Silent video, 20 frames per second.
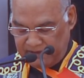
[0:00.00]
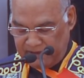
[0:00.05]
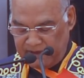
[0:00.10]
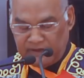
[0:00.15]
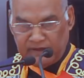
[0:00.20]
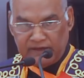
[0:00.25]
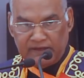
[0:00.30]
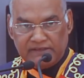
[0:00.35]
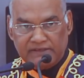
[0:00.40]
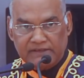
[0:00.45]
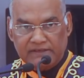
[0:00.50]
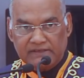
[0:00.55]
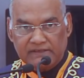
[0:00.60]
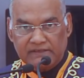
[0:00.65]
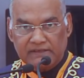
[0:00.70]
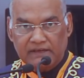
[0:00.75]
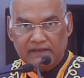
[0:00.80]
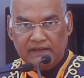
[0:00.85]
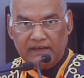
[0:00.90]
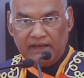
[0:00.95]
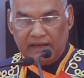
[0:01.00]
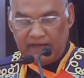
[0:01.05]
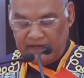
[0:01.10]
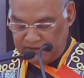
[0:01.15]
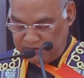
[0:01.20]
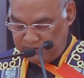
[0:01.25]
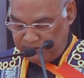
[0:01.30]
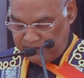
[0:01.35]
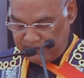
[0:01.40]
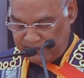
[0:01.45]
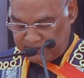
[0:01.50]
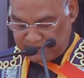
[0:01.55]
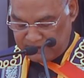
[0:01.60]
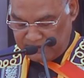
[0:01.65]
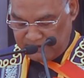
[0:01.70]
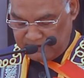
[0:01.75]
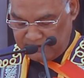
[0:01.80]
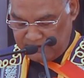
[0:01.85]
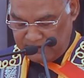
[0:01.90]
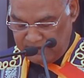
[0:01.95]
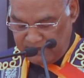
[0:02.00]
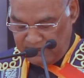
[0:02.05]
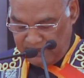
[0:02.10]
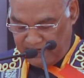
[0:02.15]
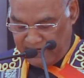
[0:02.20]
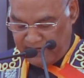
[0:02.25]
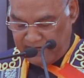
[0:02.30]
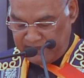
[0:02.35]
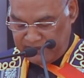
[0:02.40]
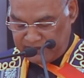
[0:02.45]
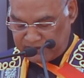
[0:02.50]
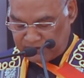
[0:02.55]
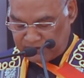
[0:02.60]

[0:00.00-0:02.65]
enriches education and